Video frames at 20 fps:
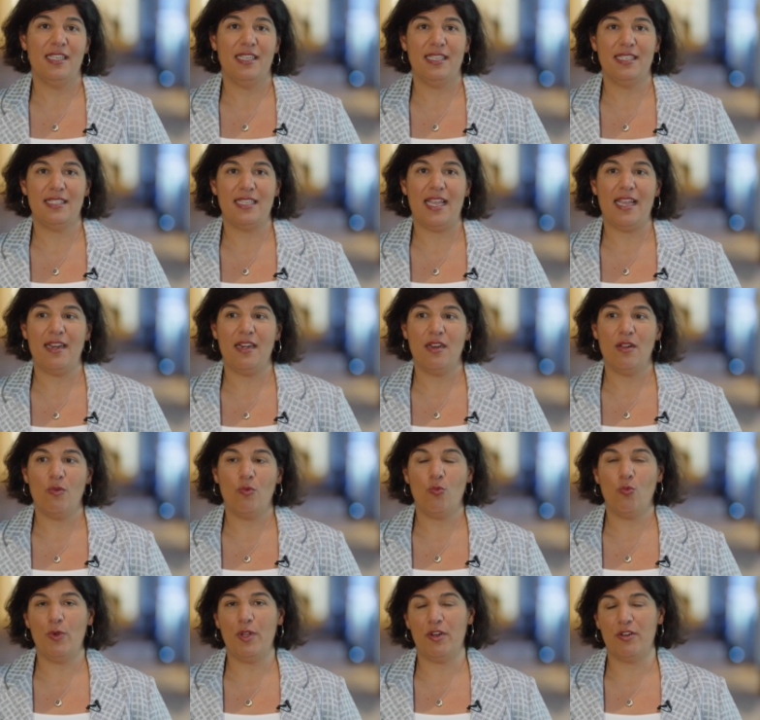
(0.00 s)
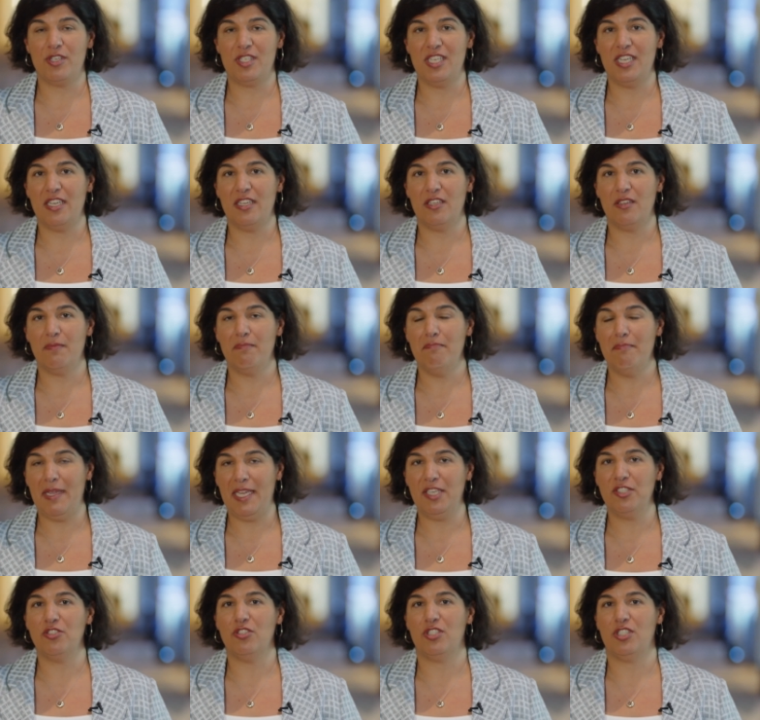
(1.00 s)
is that we are seeing a
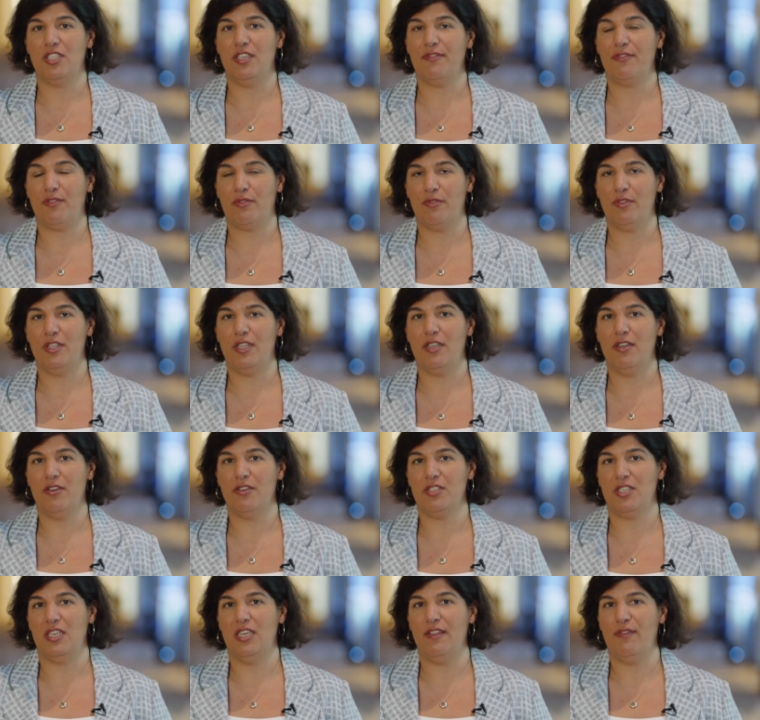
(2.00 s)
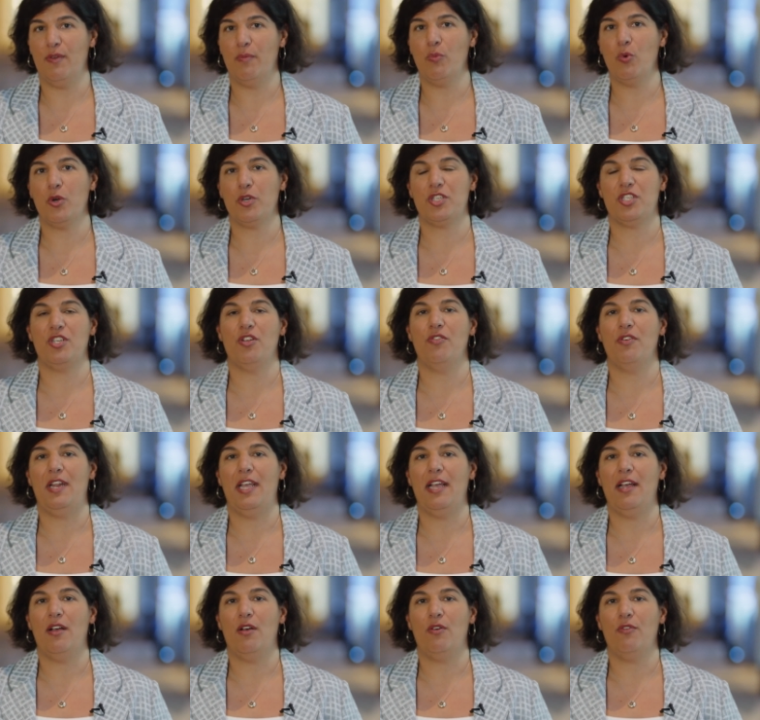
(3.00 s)
major shift through the years and even more so
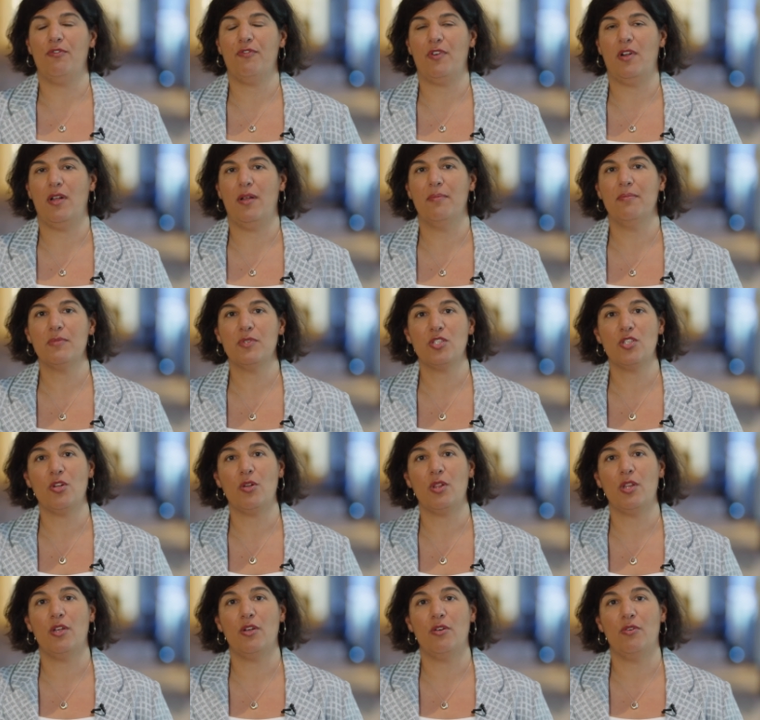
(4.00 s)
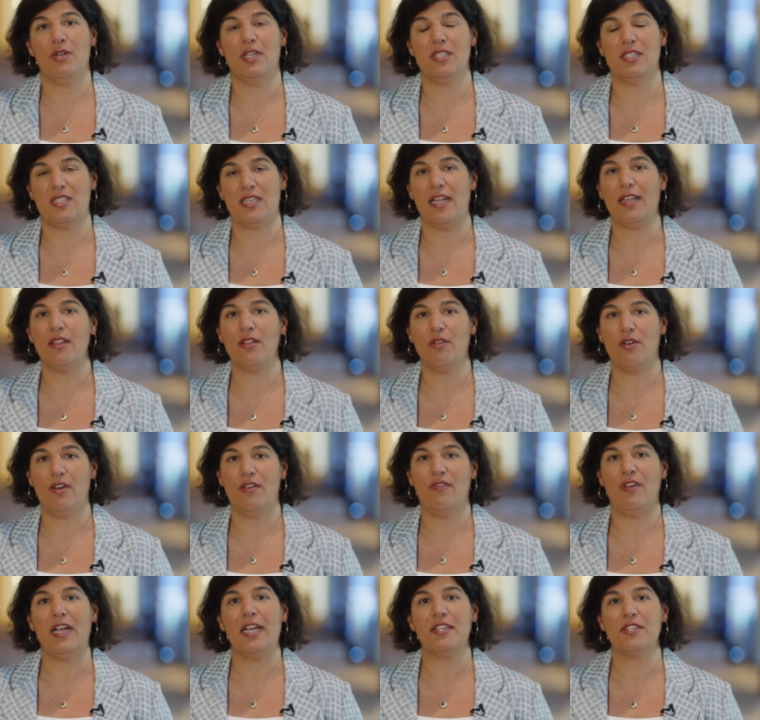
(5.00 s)
now from solo and siloed
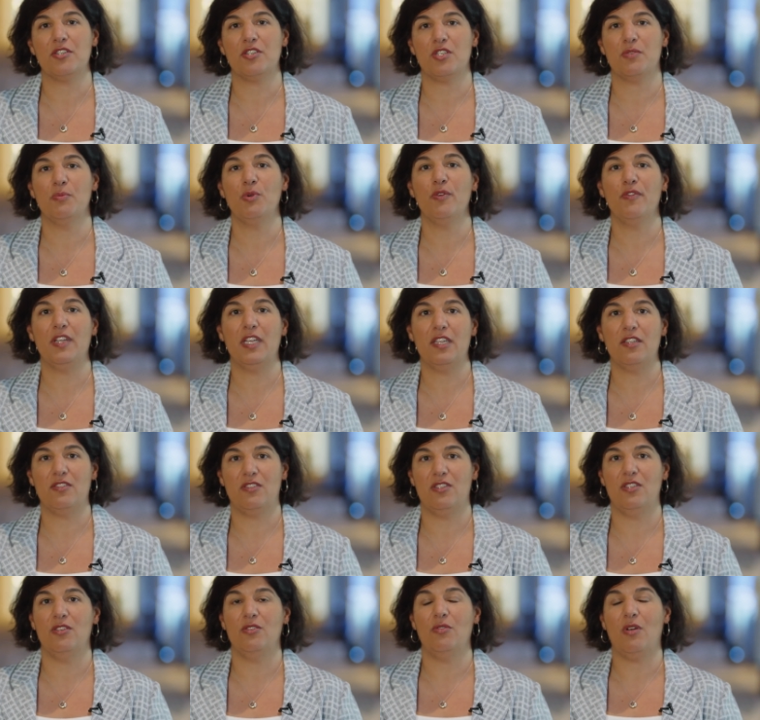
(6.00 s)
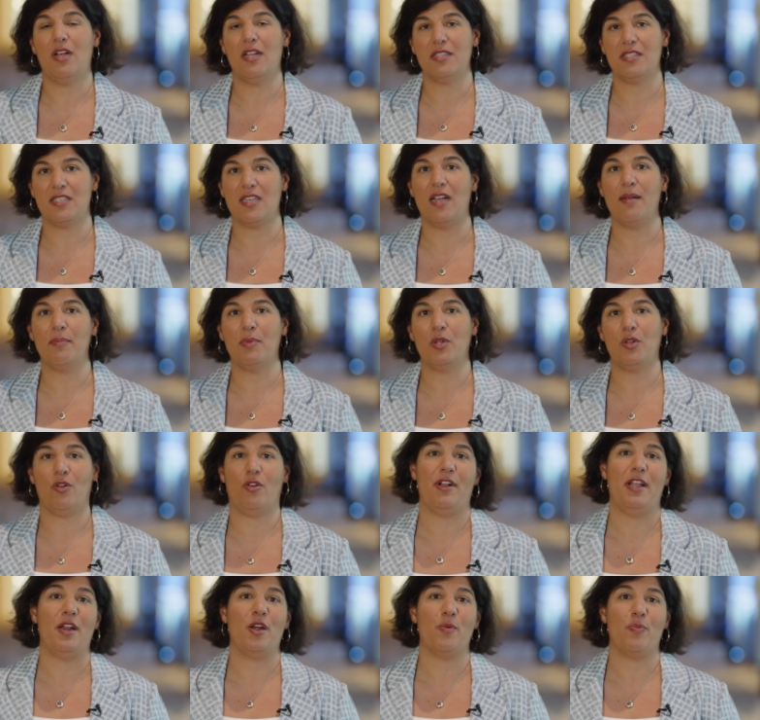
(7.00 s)
advisors moving into ensemble
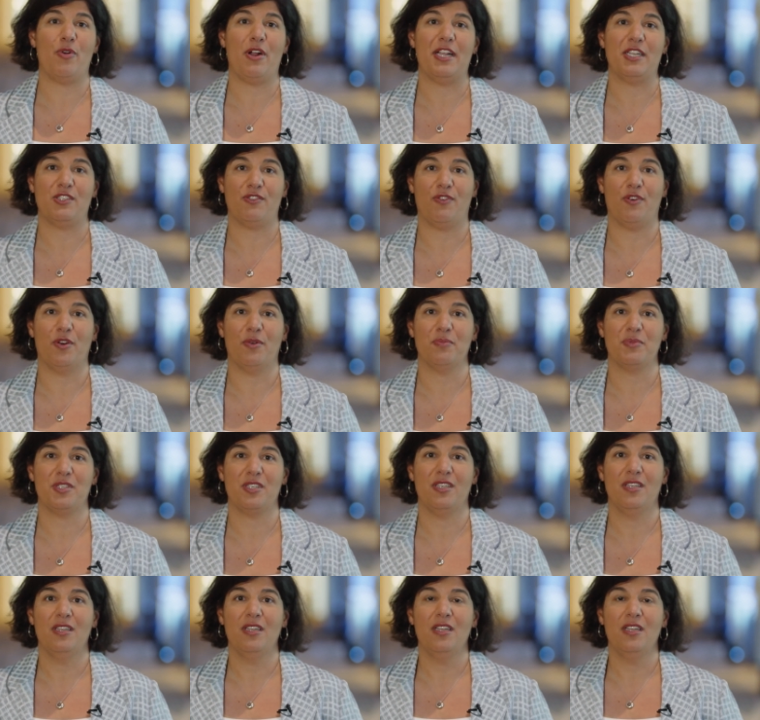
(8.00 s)
or enterprise firms.